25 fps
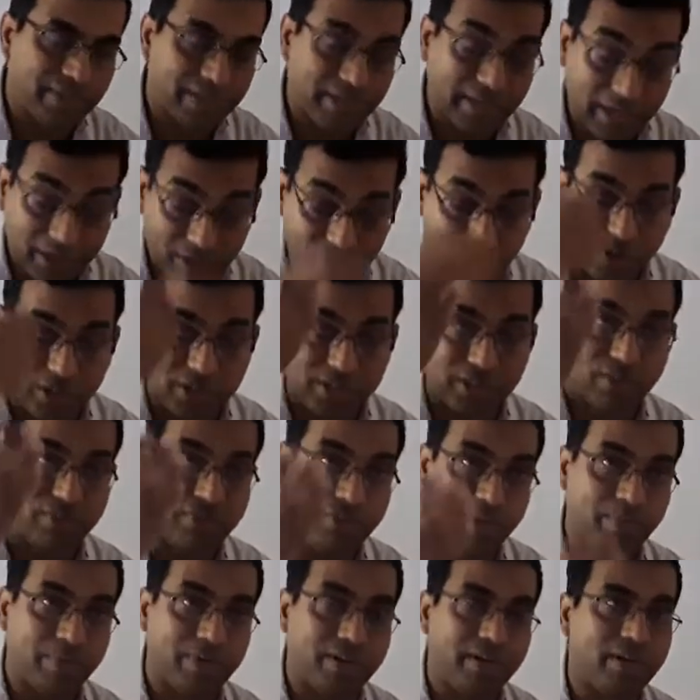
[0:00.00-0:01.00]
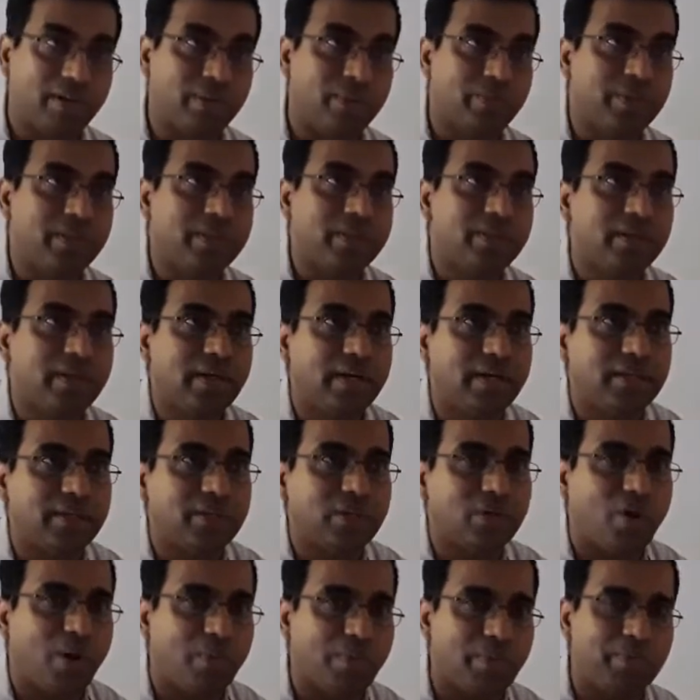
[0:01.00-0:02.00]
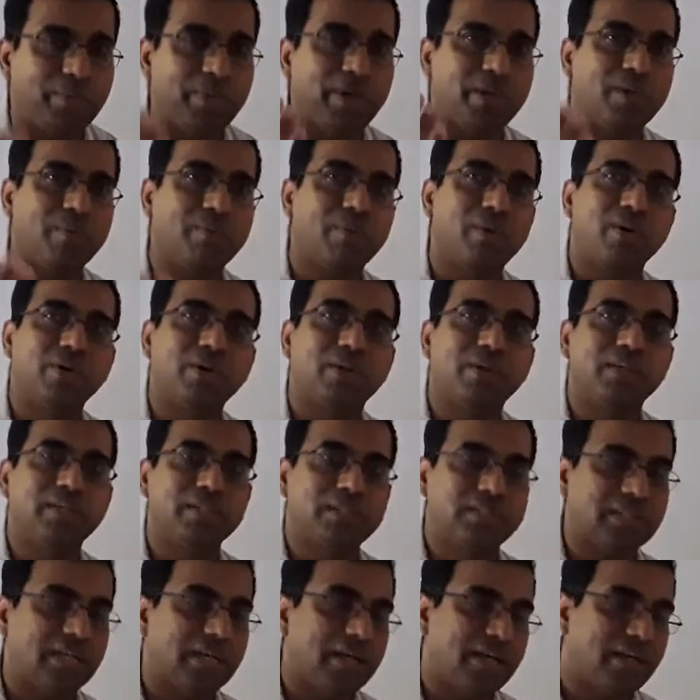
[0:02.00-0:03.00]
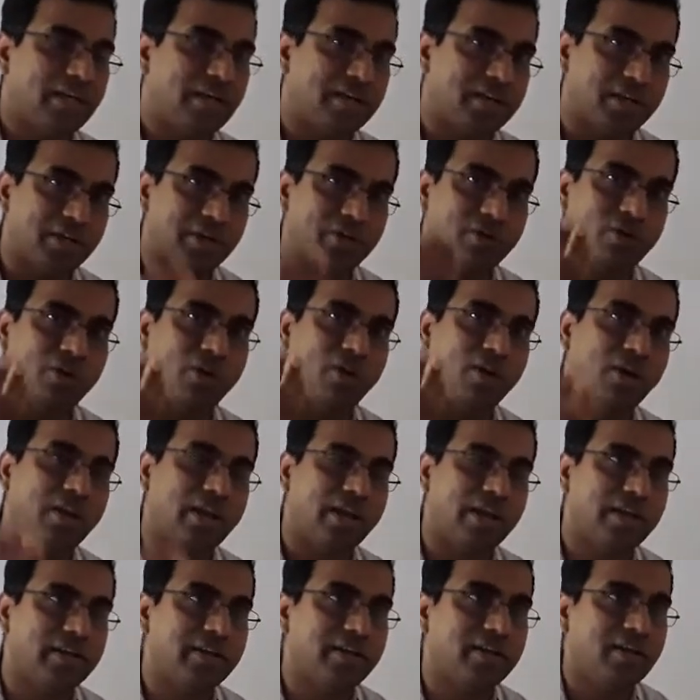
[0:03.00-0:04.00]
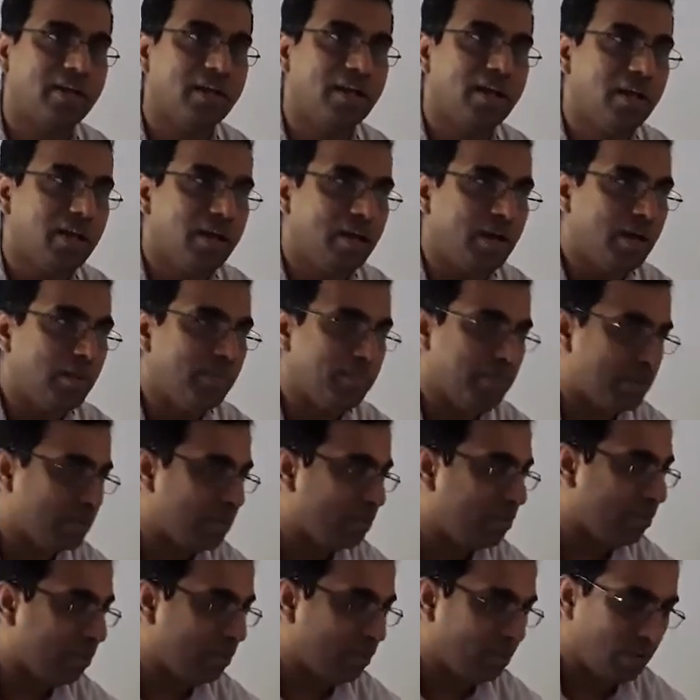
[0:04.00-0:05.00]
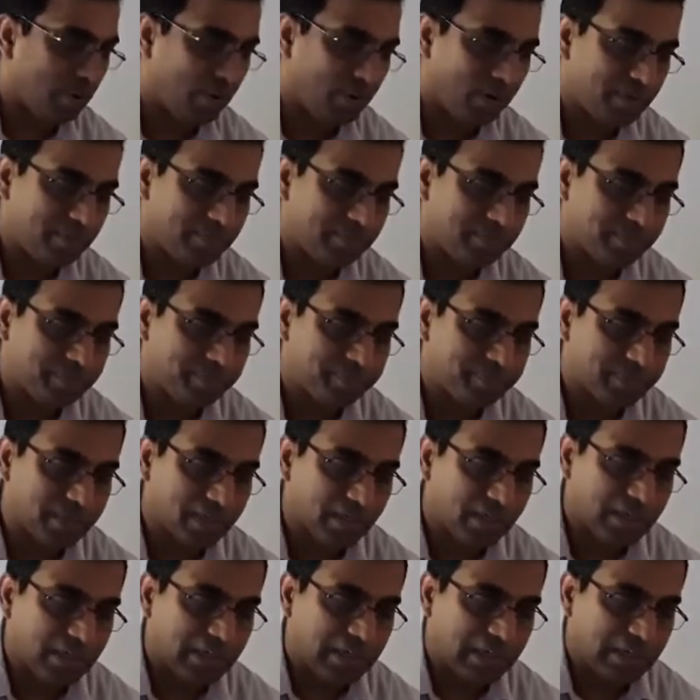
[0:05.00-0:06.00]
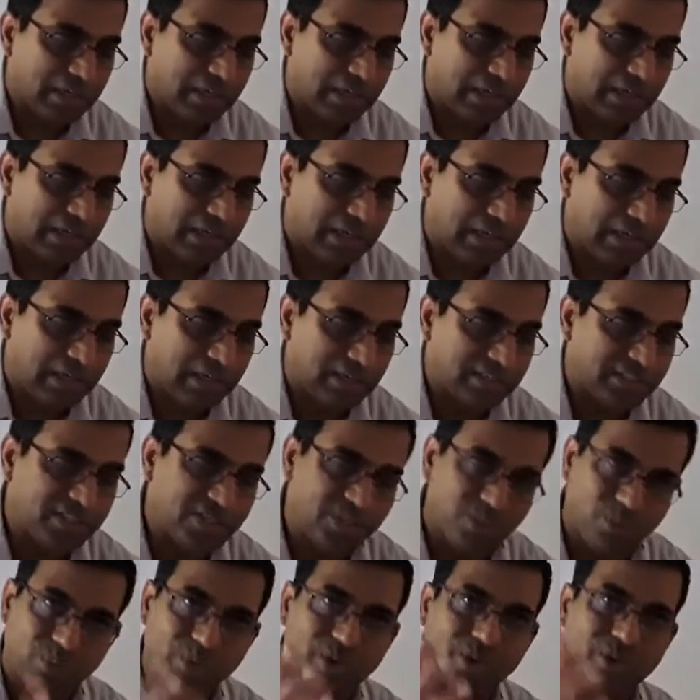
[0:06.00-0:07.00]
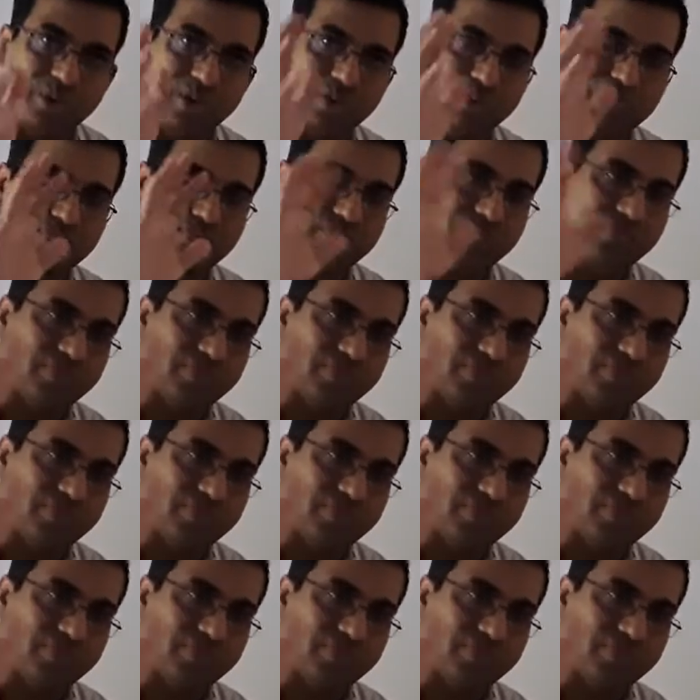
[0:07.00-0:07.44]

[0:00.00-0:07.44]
Get yourself familiar with, and the common beta blockers are atenolol and metoprolol. Just a word of